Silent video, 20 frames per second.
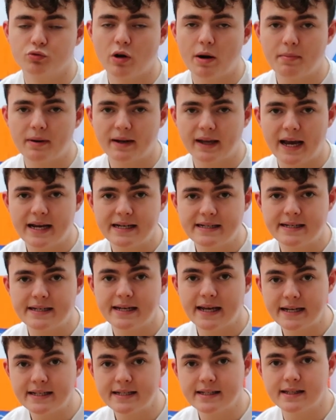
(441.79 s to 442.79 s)

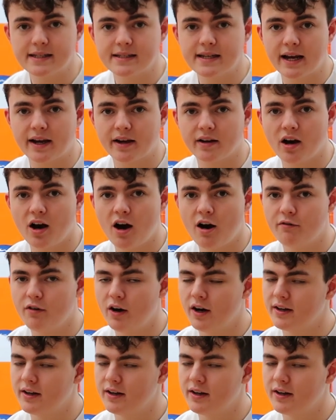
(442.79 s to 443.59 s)
replicated into the second half,